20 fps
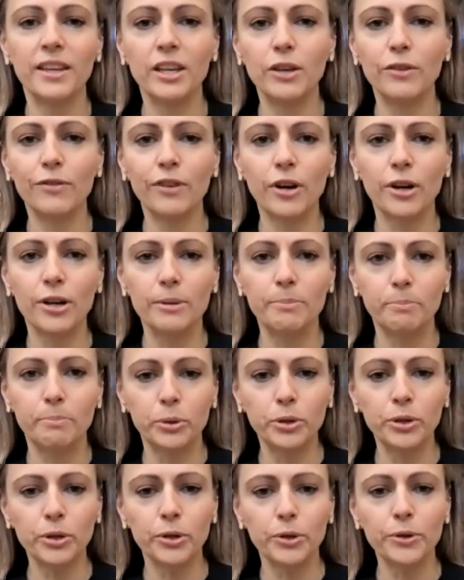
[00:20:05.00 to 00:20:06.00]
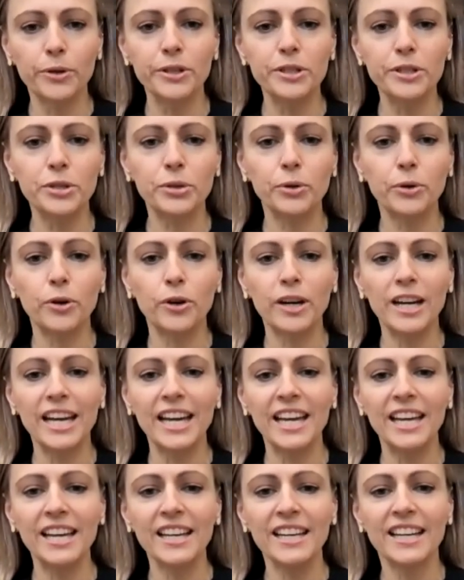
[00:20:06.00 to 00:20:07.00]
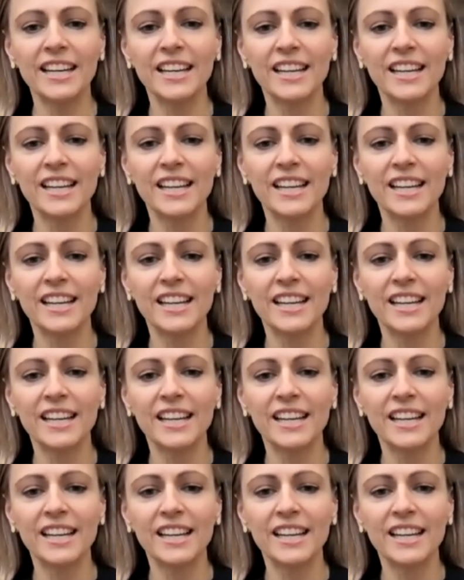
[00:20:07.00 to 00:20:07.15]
you've got a book or a toy, it